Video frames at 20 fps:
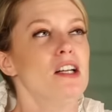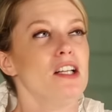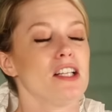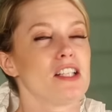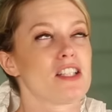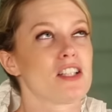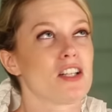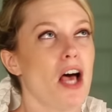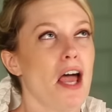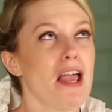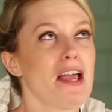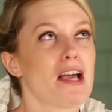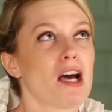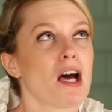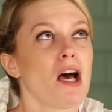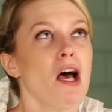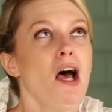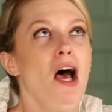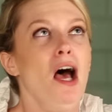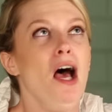It's like
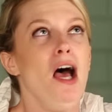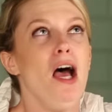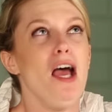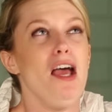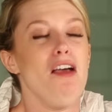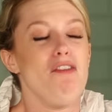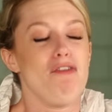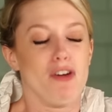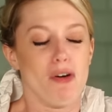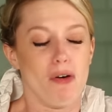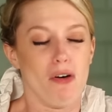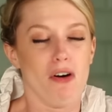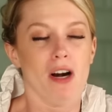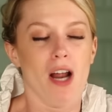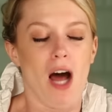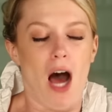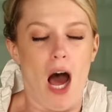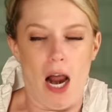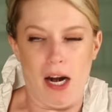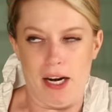if you were
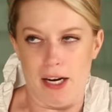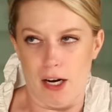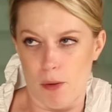in a hot